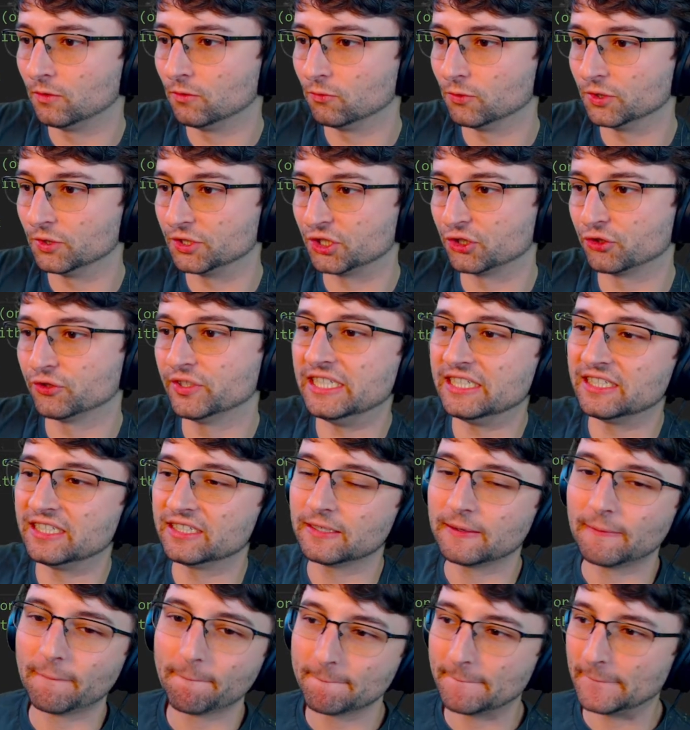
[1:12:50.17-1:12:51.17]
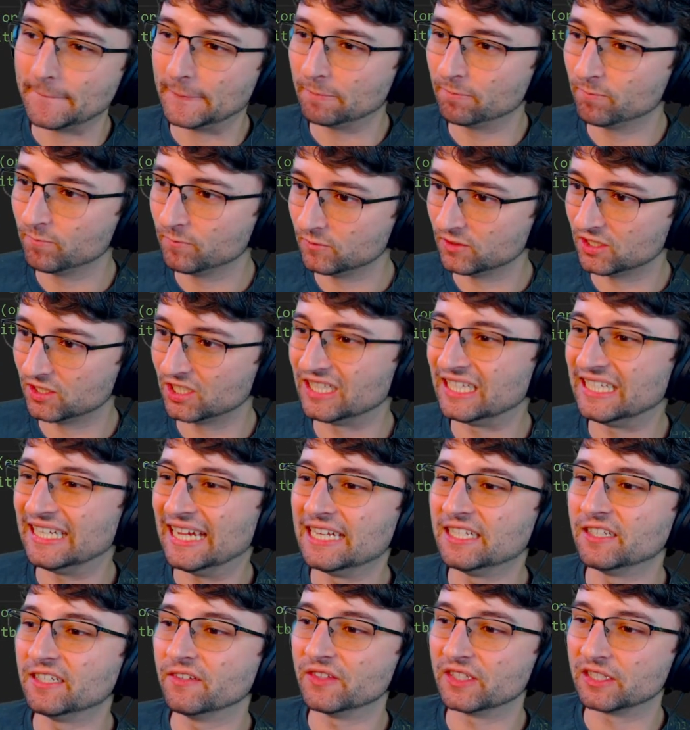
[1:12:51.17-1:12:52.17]
retreat to the
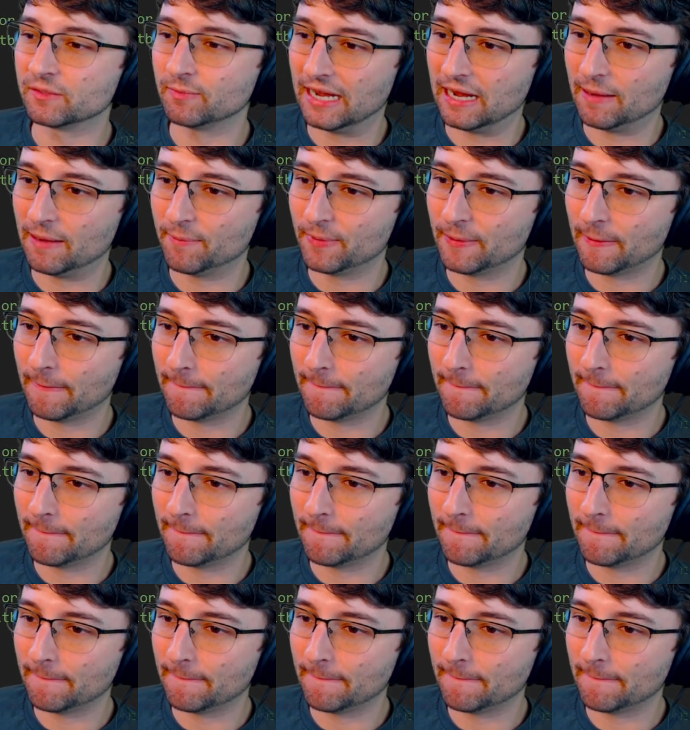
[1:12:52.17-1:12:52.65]
end of this map.